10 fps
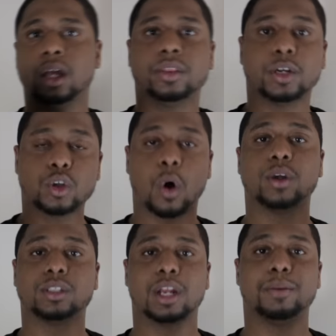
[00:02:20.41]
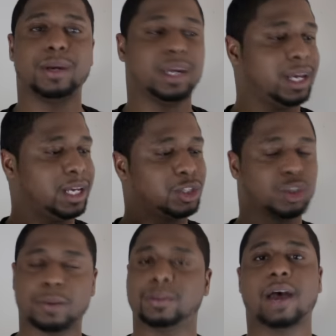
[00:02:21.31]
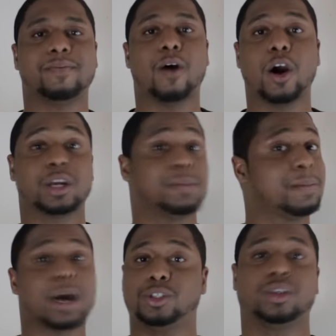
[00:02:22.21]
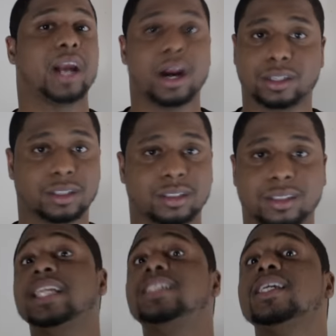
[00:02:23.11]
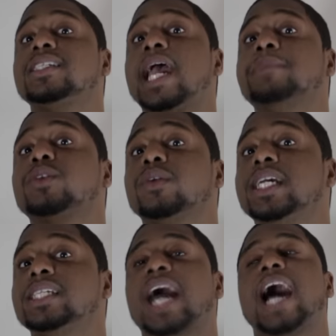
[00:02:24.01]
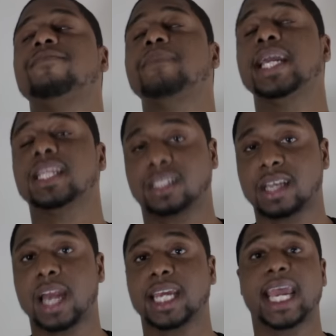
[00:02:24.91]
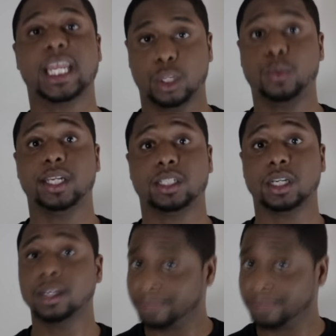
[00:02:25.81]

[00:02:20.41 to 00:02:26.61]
There's always gonna be some type of argument about your character. Since this game's release, I've made Sonic and Luigi.